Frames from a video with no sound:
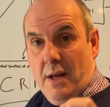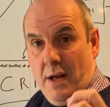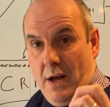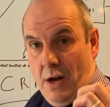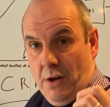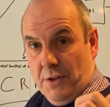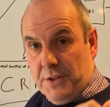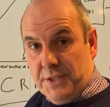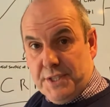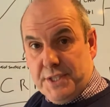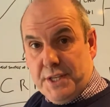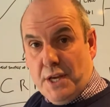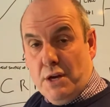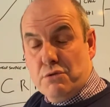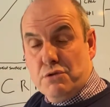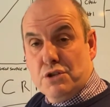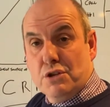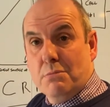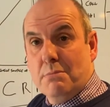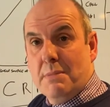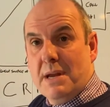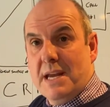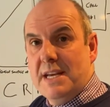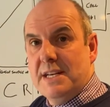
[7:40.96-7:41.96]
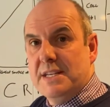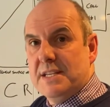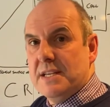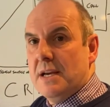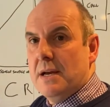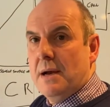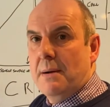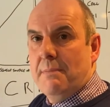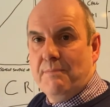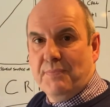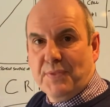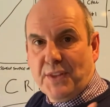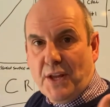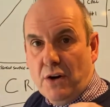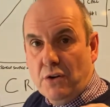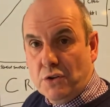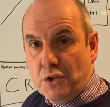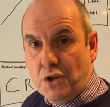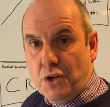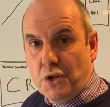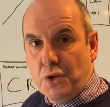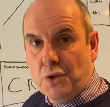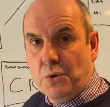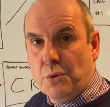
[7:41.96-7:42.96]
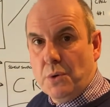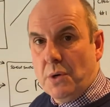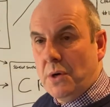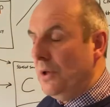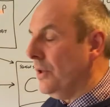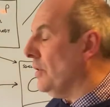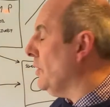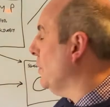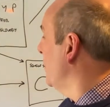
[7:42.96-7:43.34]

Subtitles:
on social media, on Google,